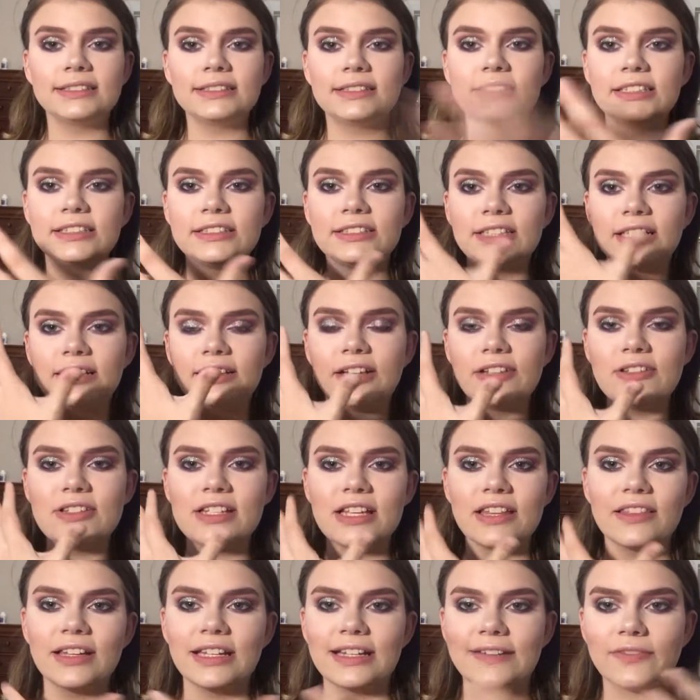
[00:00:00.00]
Do you
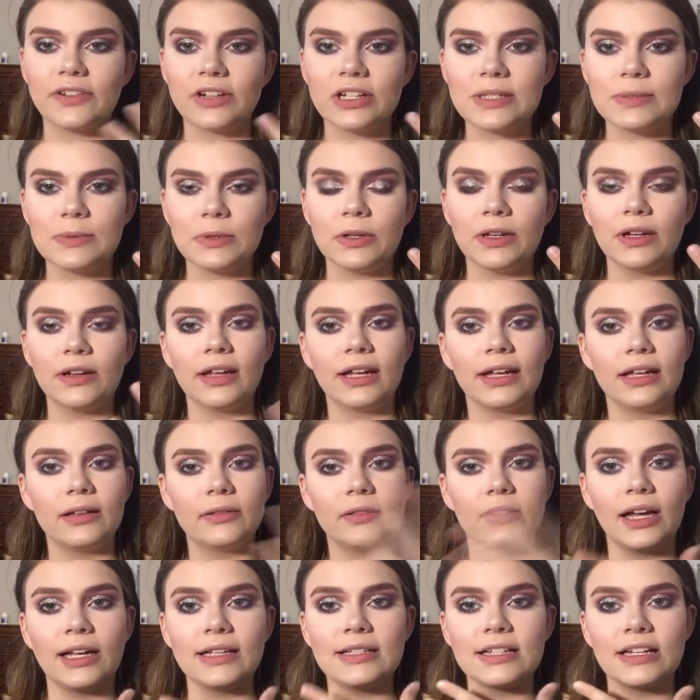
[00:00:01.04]
see the difference between
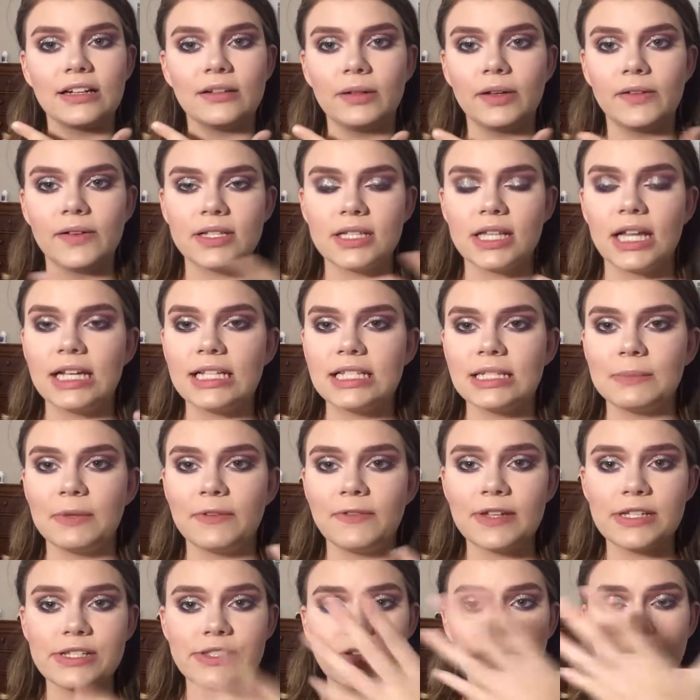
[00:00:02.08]
like that side of my face and that side of my
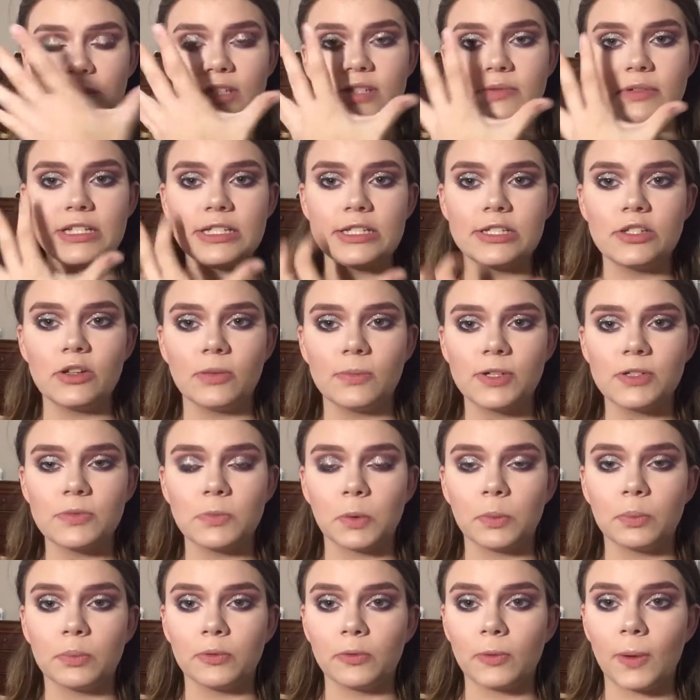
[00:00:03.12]
face though? This one is so much
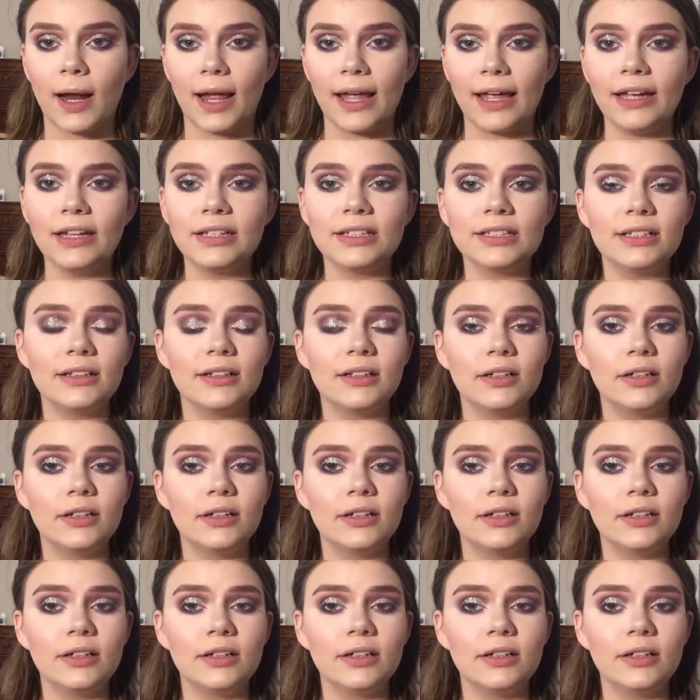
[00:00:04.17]
more bright.